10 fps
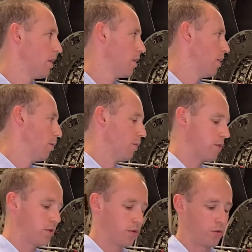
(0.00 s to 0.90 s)
Number
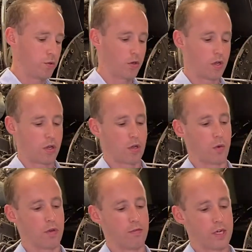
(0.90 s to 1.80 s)
2,
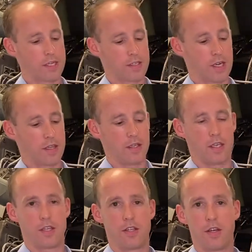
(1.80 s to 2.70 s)
we've redesigned the
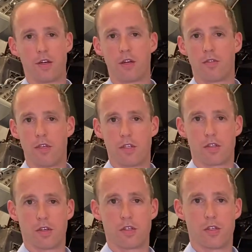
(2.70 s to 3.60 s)
interior of the
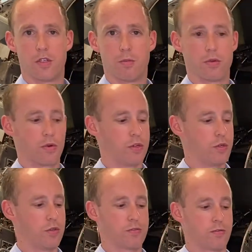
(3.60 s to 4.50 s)
insertion tube to
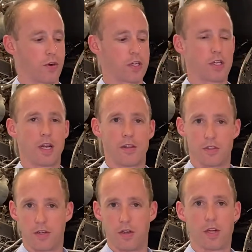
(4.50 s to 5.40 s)
reduce friction on the
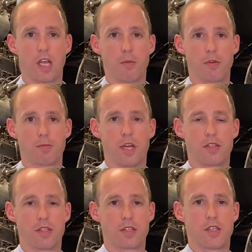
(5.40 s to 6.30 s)
steering cables by
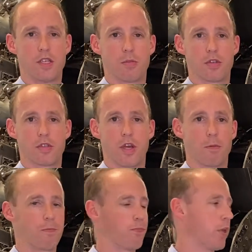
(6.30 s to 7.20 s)
16%.
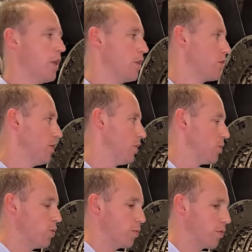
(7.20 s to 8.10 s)
So these
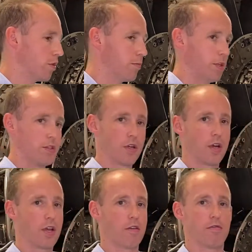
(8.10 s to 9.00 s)
2 improvements, you're going
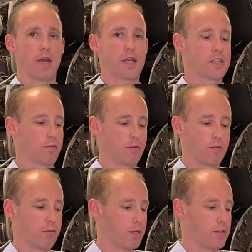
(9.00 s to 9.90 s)
to have vast
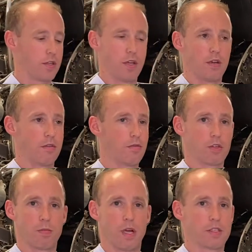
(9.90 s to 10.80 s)
improvements in
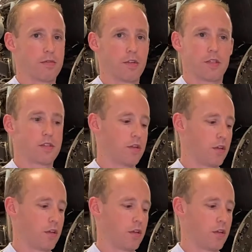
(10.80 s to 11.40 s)
responsiveness,